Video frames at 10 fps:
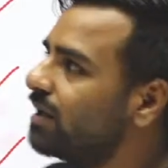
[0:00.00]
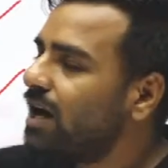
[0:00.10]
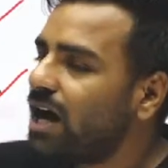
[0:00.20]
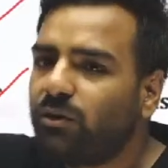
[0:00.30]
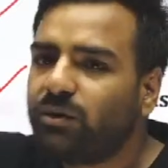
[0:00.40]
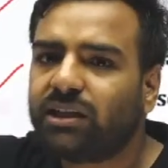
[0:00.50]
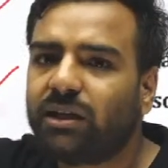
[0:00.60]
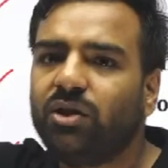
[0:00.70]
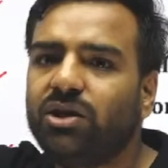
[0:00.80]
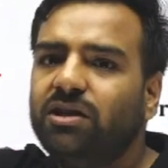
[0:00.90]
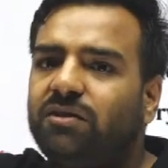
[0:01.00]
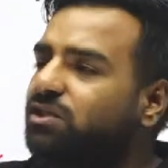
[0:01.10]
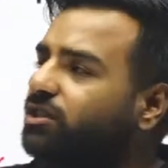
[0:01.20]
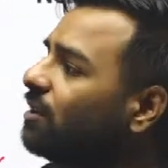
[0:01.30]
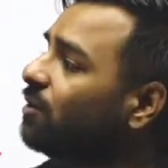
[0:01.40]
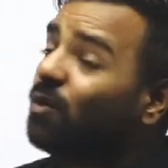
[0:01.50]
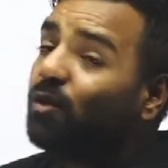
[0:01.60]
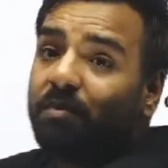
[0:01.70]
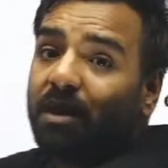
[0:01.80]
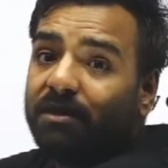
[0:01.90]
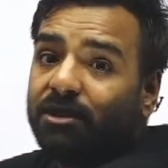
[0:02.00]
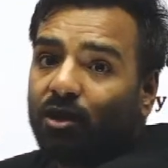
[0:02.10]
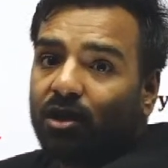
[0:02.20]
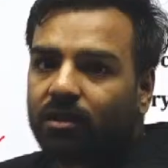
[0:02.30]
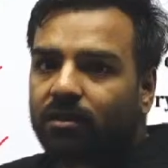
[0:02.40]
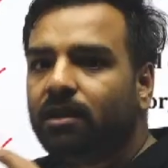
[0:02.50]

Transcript: How that communication was done? Oh, bulb is hot.